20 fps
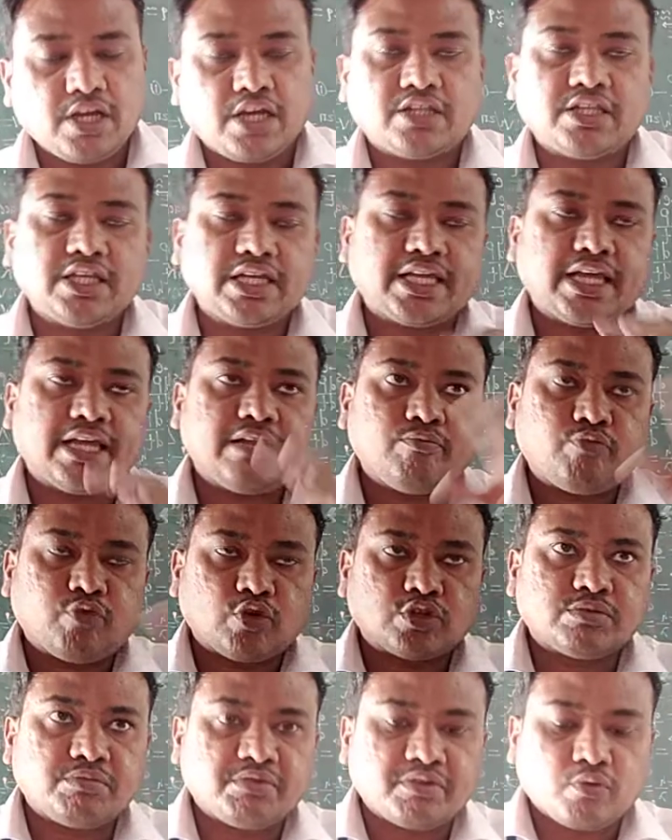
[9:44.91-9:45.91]
They can
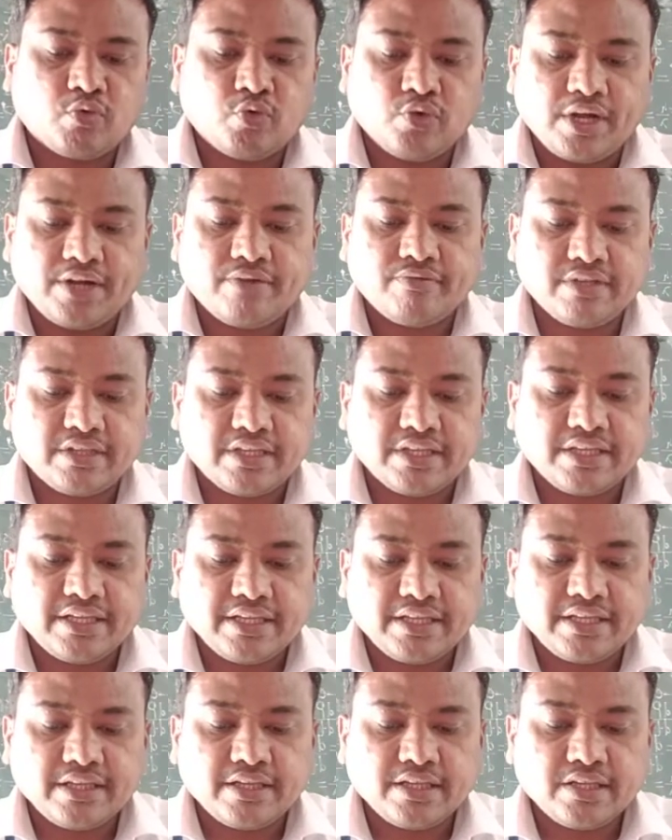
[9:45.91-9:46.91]
possibly collide
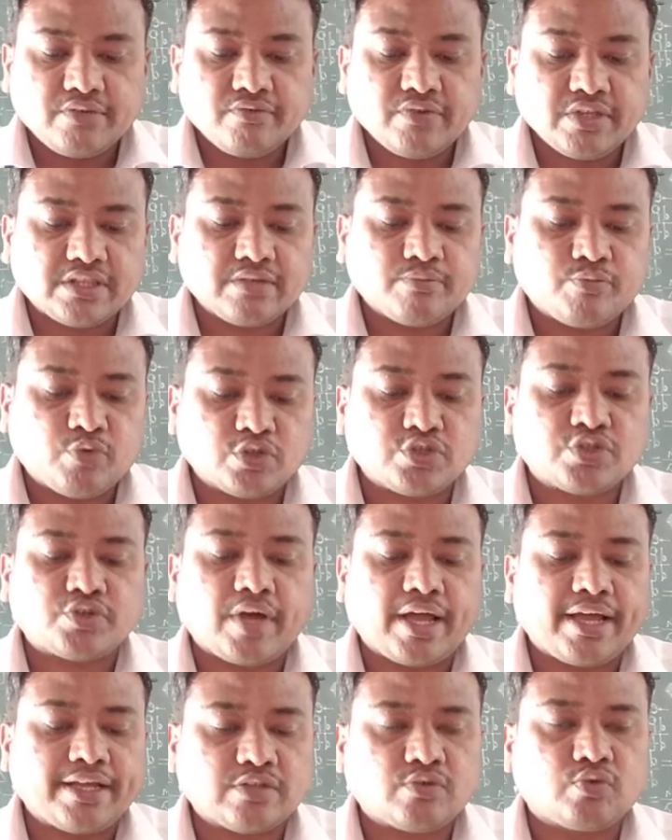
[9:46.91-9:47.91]
with the
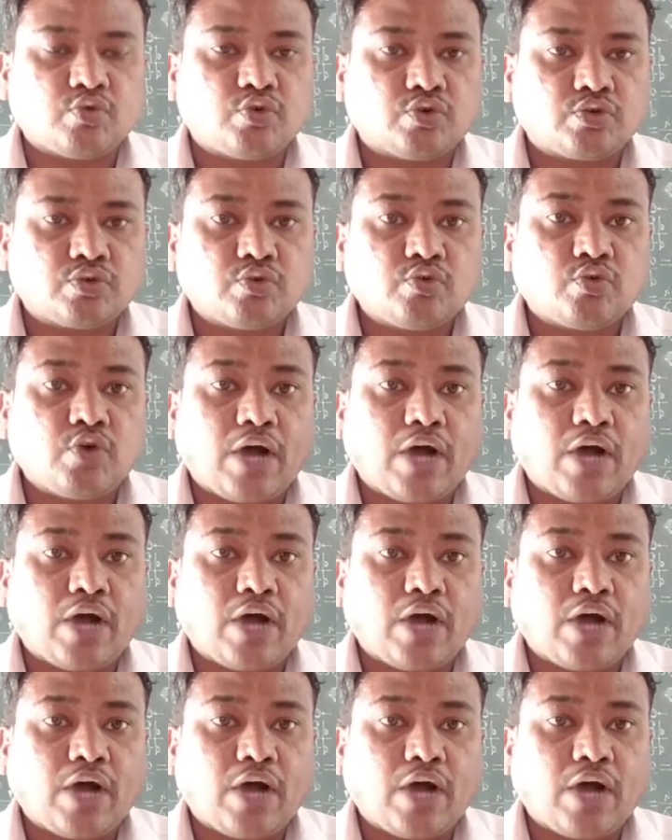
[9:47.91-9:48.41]
positive ion core.